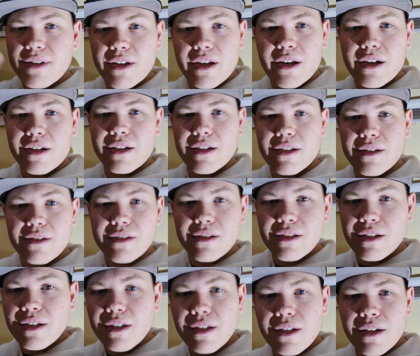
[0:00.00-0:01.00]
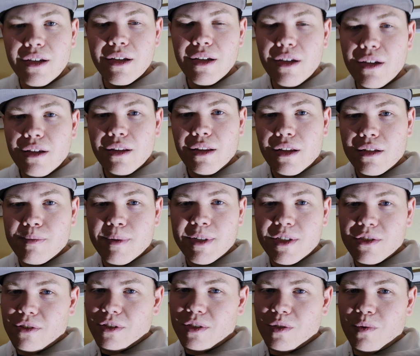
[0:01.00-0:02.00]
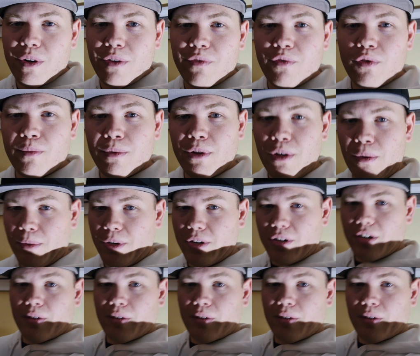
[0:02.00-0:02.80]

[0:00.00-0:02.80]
and it's basically 24 millimeter.